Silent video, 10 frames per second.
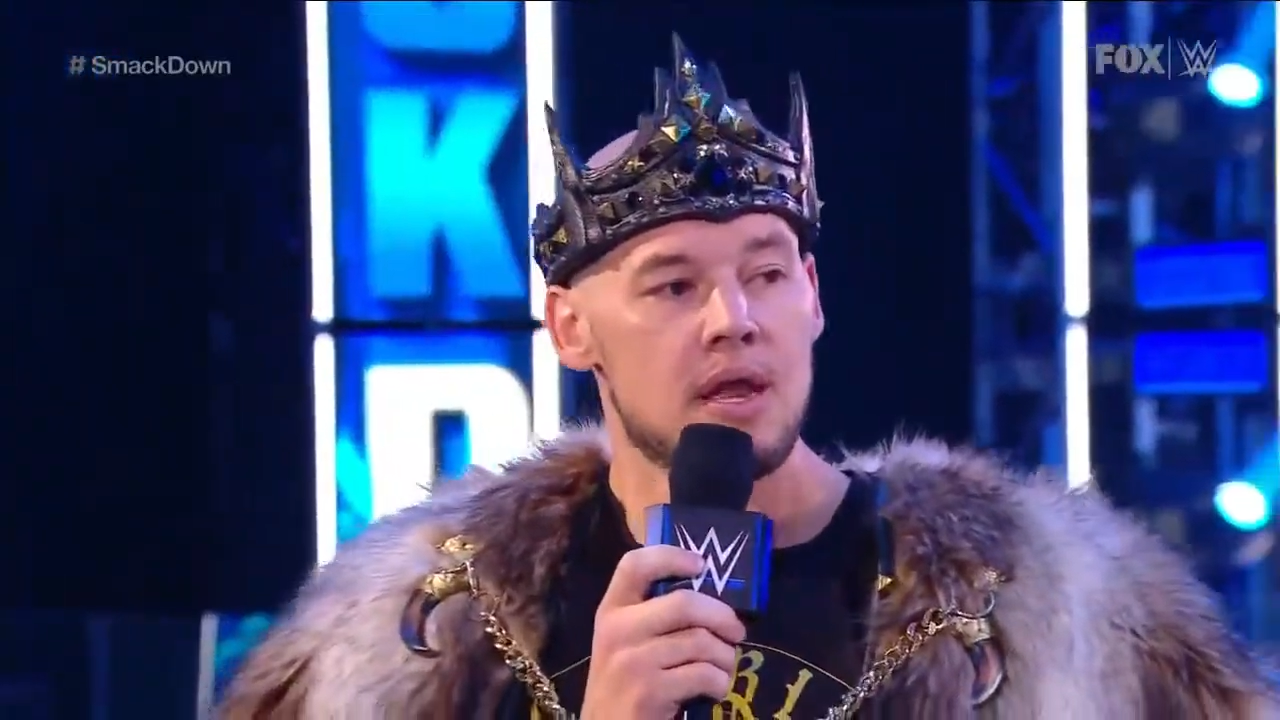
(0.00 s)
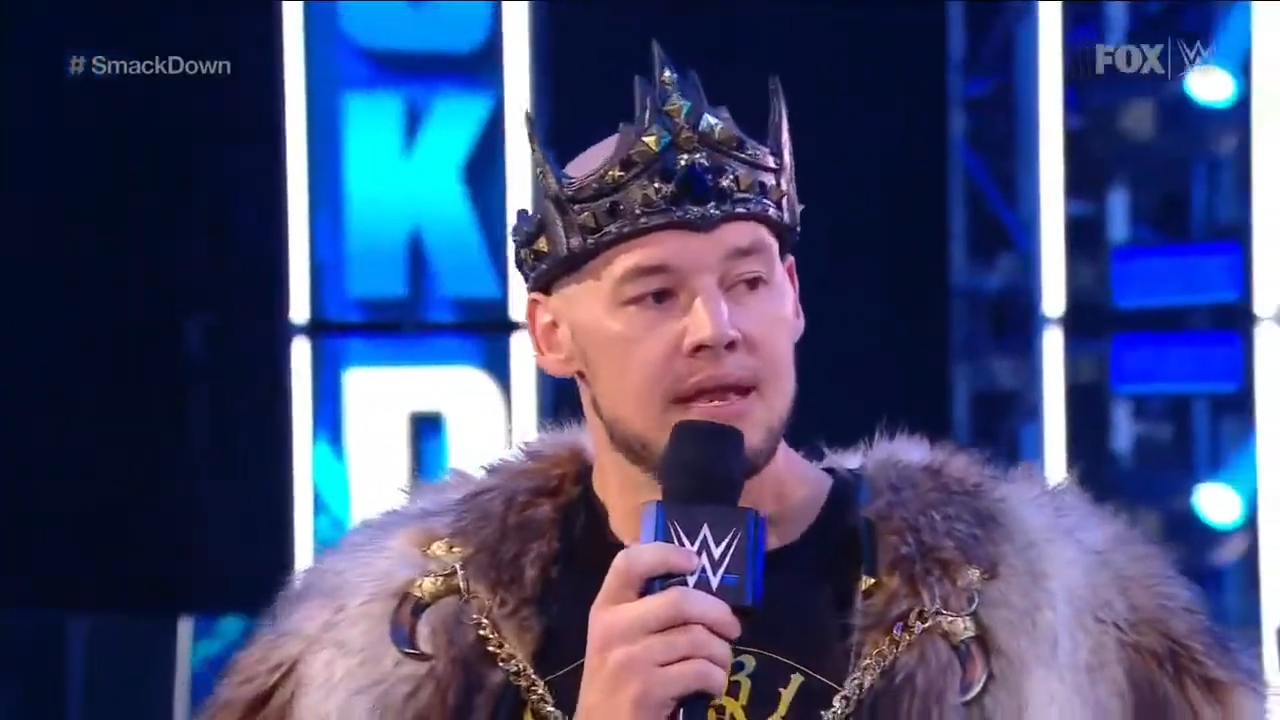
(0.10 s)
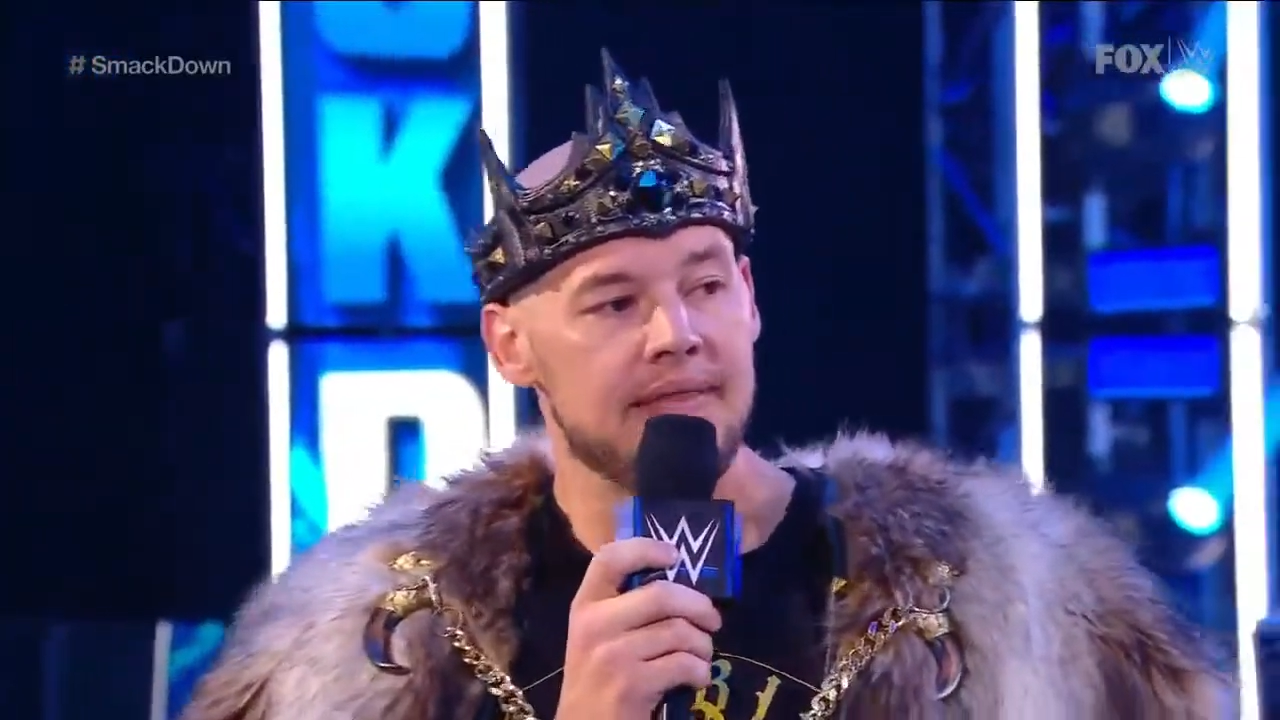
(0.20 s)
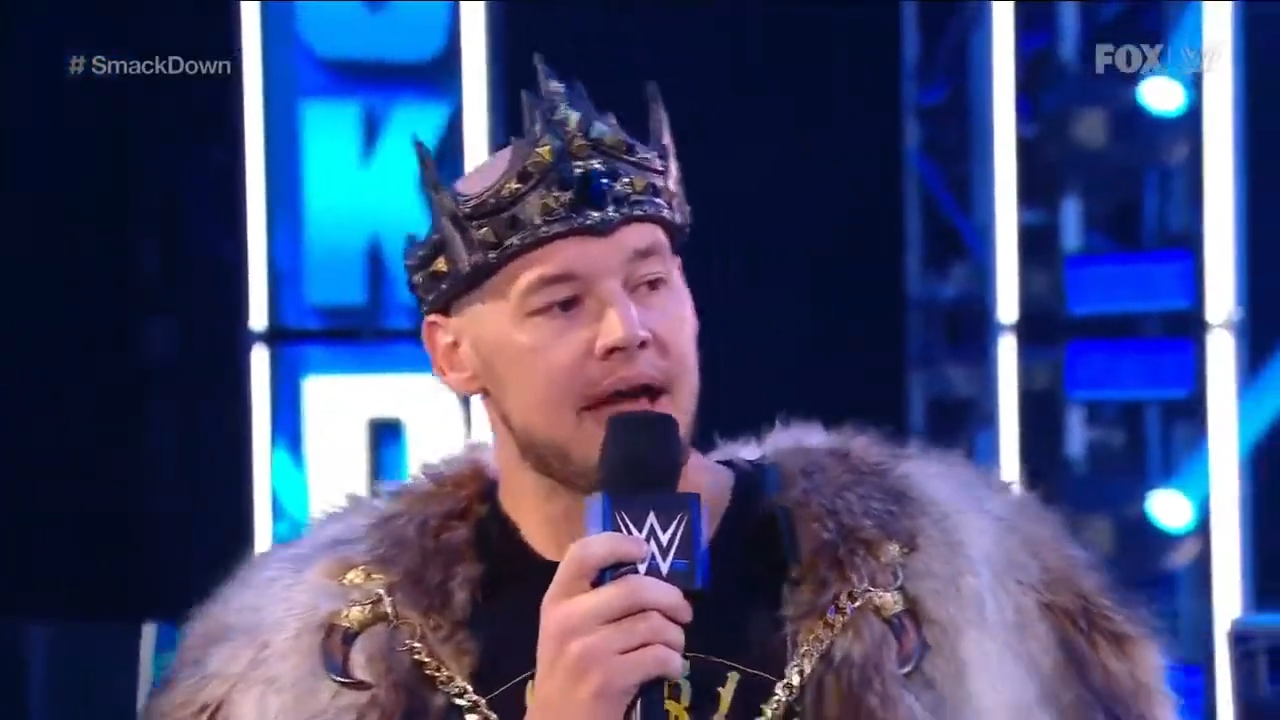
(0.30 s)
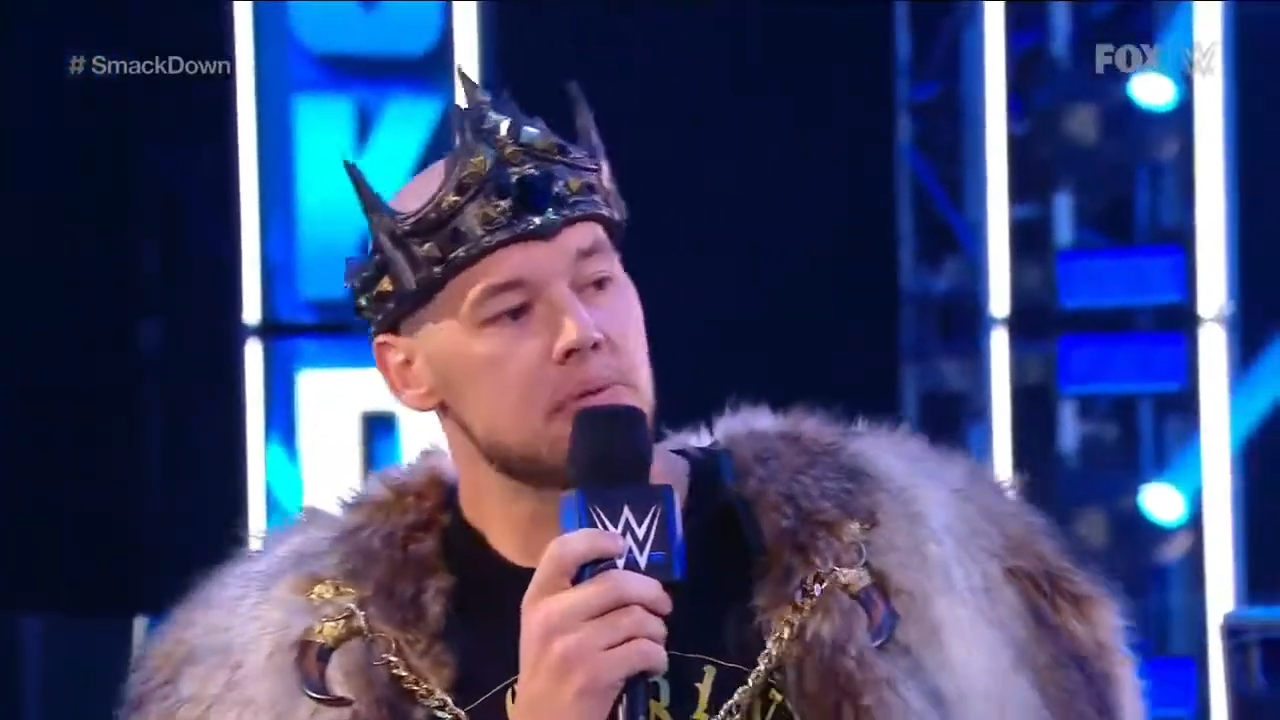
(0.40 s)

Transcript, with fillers: Now that